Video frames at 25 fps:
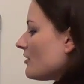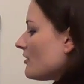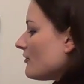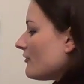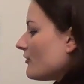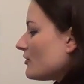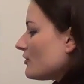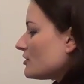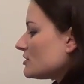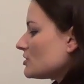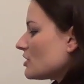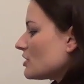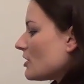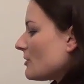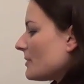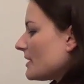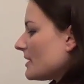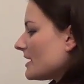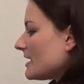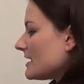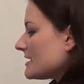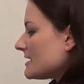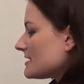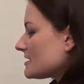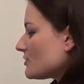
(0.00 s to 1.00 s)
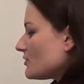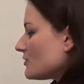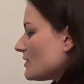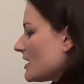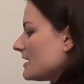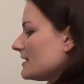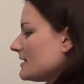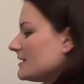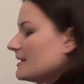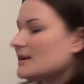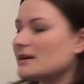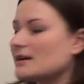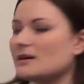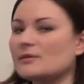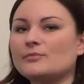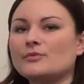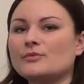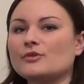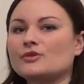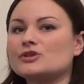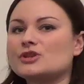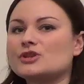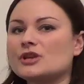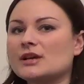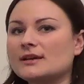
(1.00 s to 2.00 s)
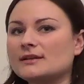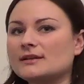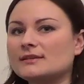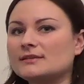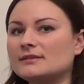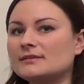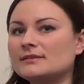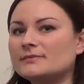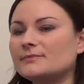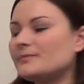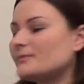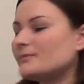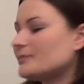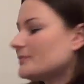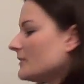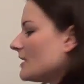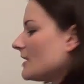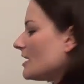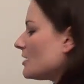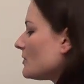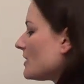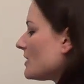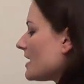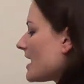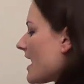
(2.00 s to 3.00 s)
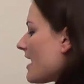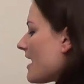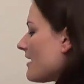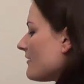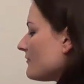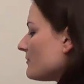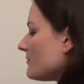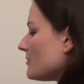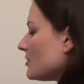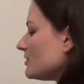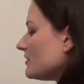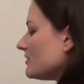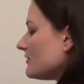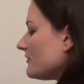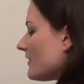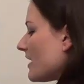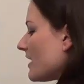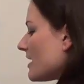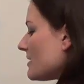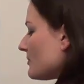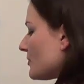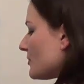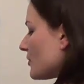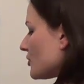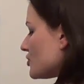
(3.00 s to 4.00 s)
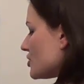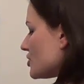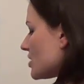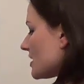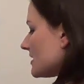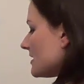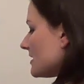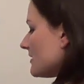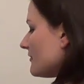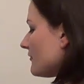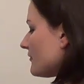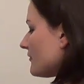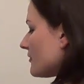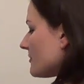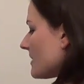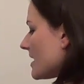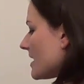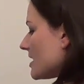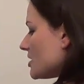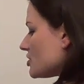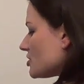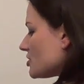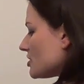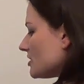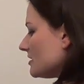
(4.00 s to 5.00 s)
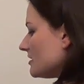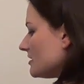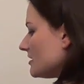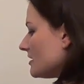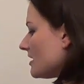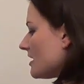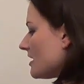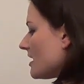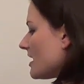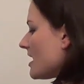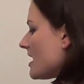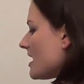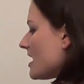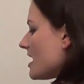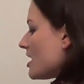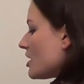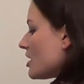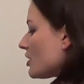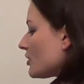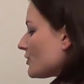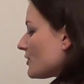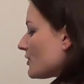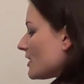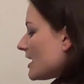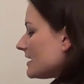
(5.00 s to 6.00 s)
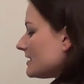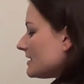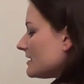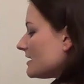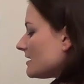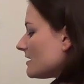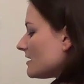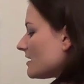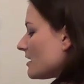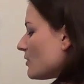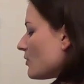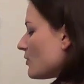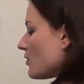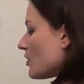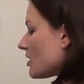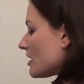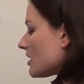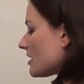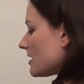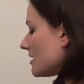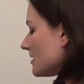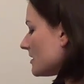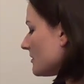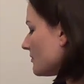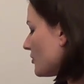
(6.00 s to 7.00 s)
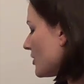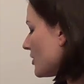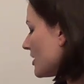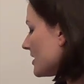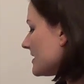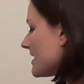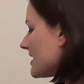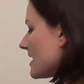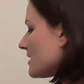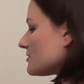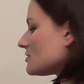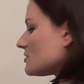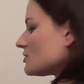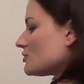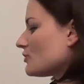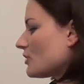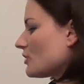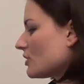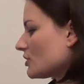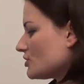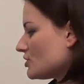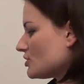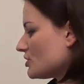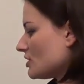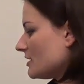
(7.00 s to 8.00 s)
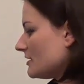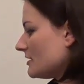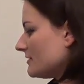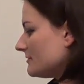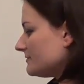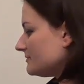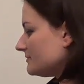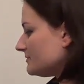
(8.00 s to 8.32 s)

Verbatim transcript: Fourth topic is creating a project. Then we have modifying project information, creating a work breakdown structure,